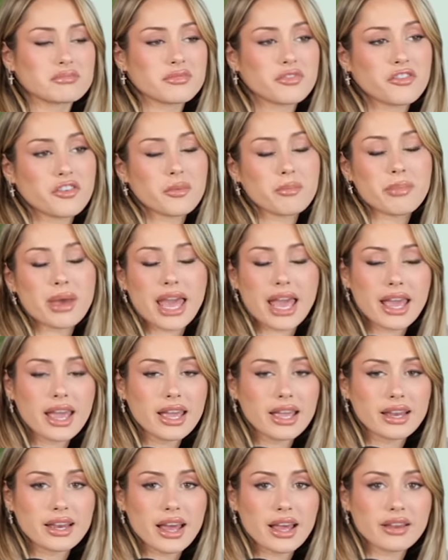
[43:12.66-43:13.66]
from
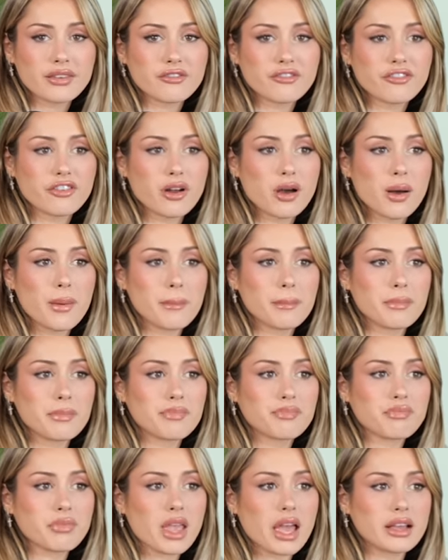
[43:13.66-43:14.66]
pain and
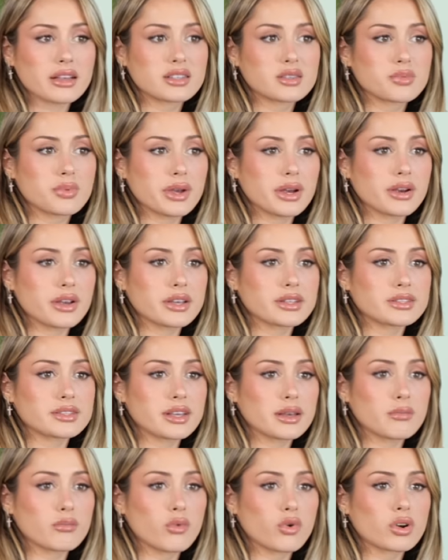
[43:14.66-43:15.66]
from
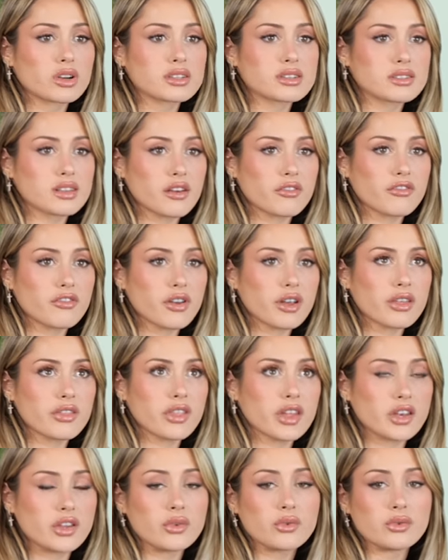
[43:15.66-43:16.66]
experiencing more suffering
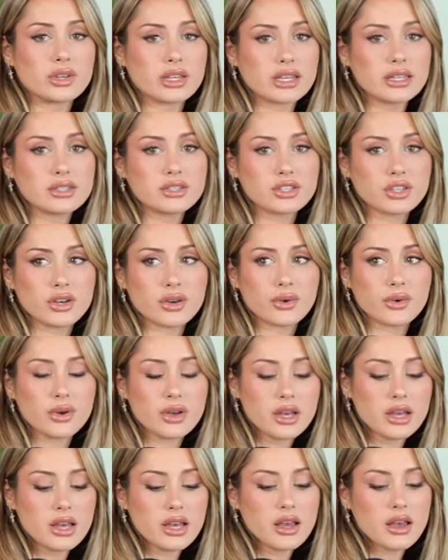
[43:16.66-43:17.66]
than you need to.
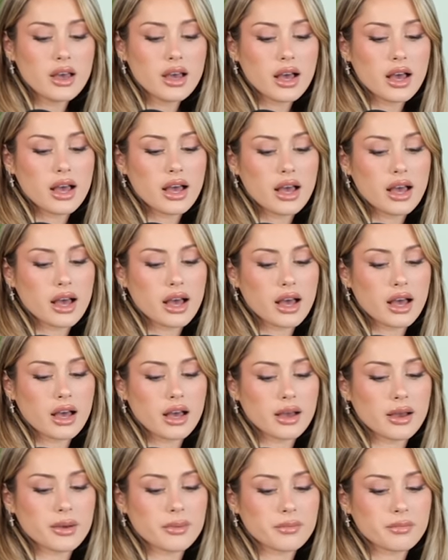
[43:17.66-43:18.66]

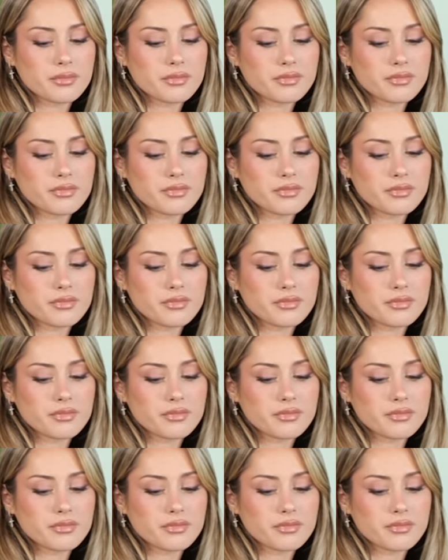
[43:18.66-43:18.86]
Um,